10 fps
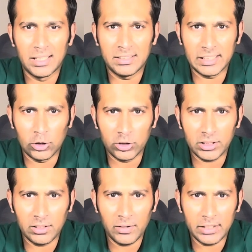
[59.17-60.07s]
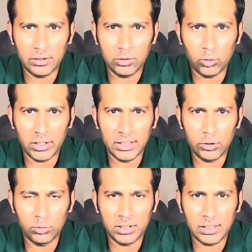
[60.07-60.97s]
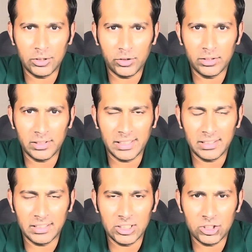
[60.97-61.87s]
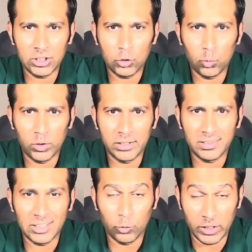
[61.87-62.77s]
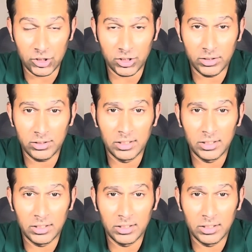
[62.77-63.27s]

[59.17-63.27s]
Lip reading: Technological factors look into the country's inclination towards innovations,